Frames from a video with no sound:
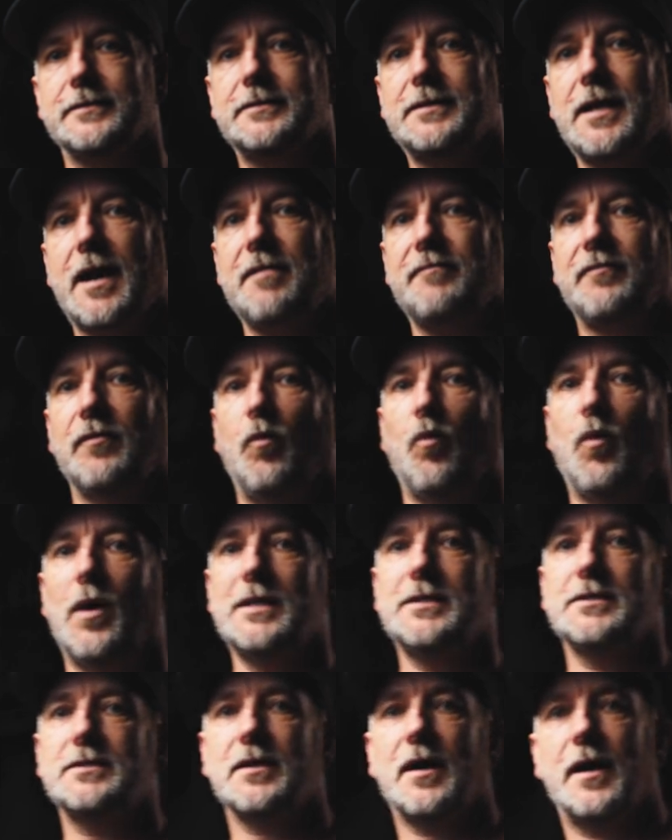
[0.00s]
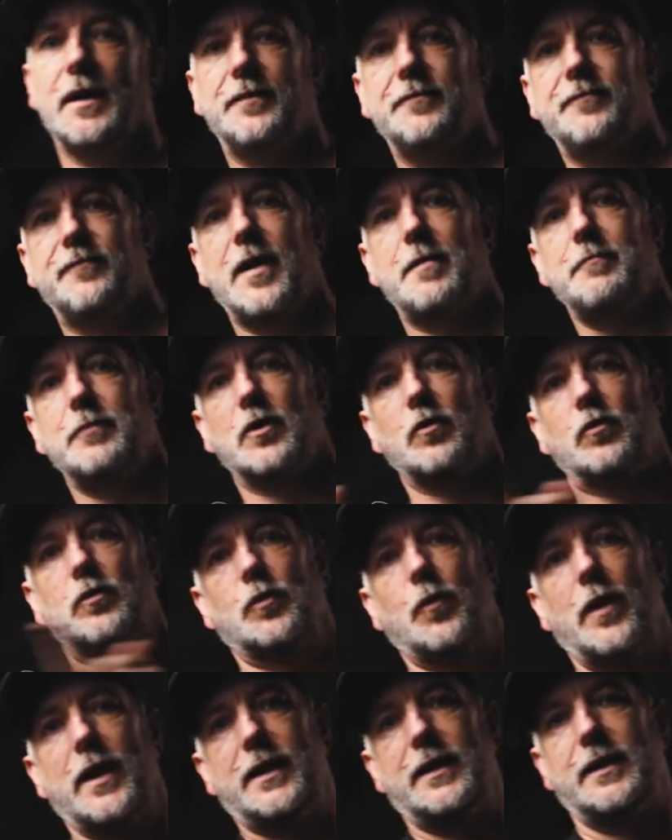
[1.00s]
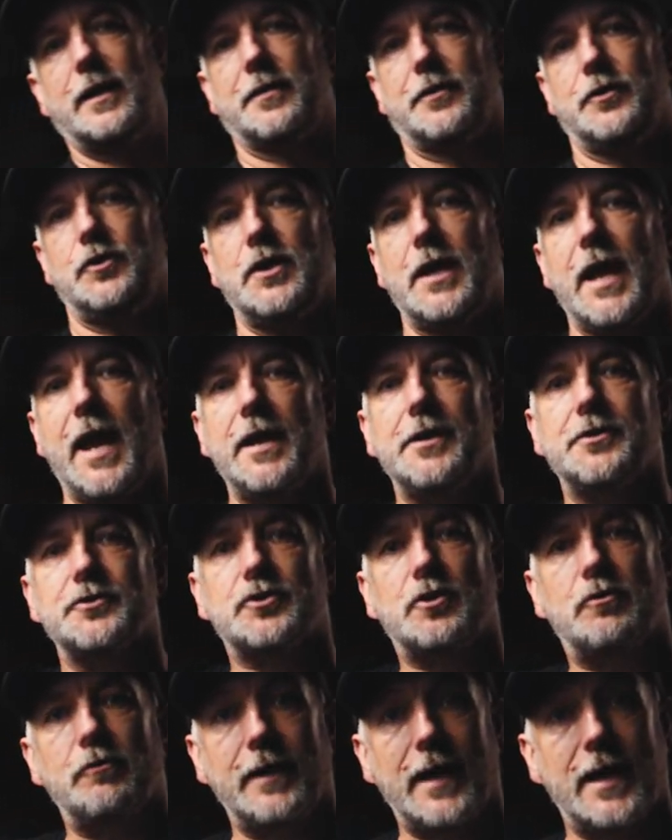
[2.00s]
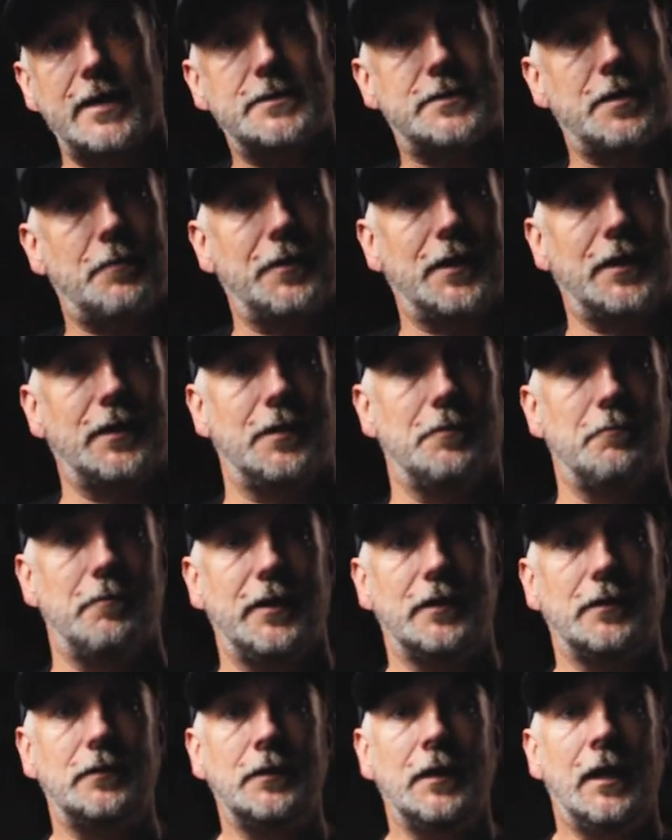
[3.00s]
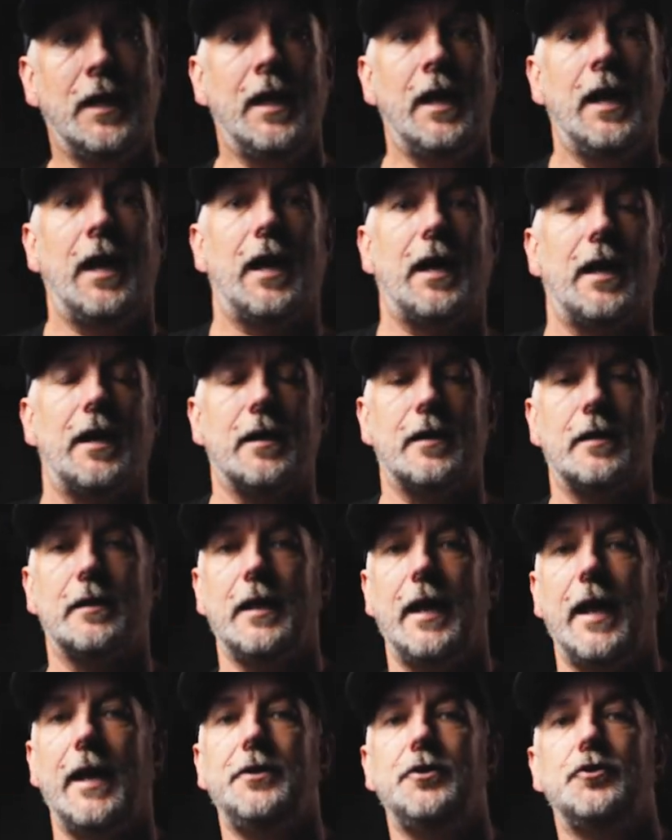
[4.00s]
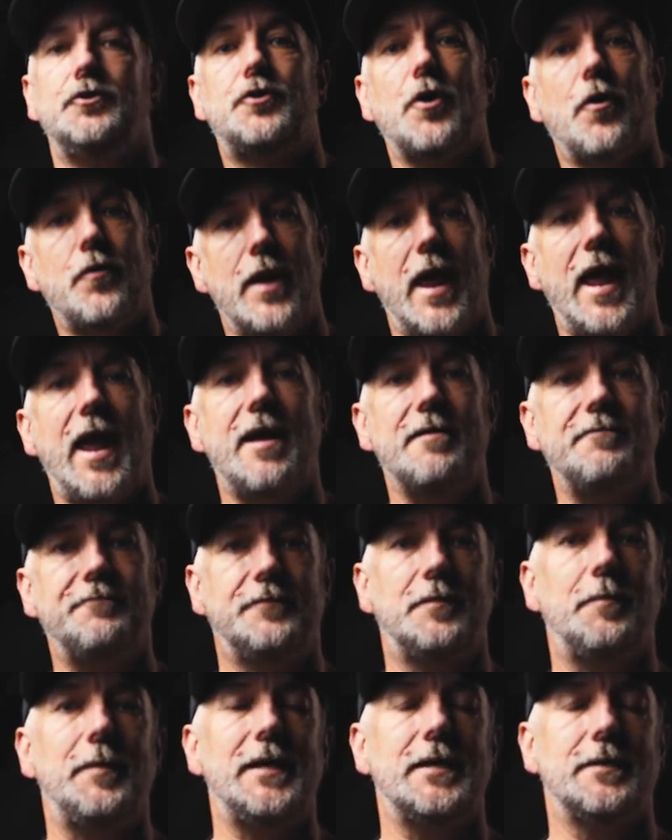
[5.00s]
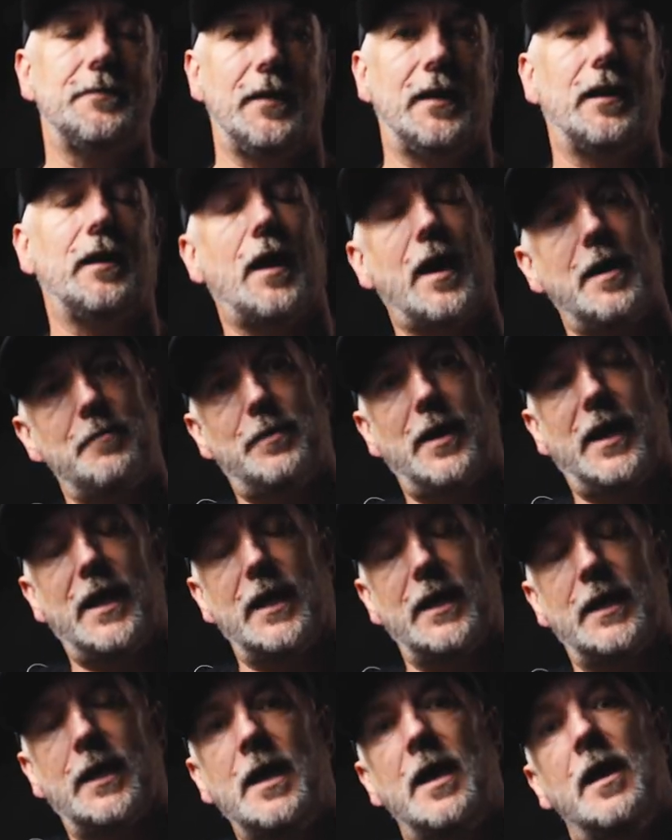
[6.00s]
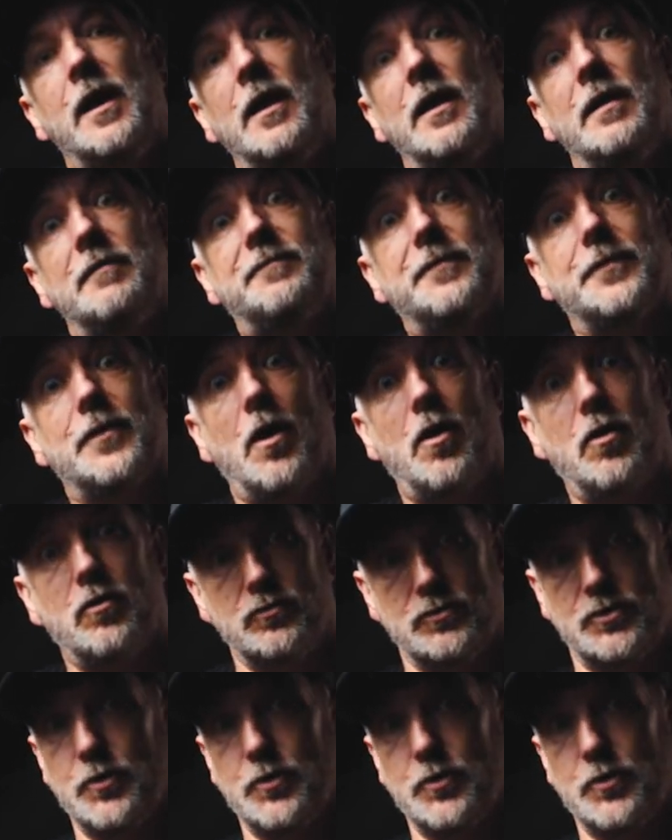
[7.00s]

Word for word: start from one side of the frame and go all the way to the other. You can just create something in the middle uh, and you don't have to be in there light painting for the whole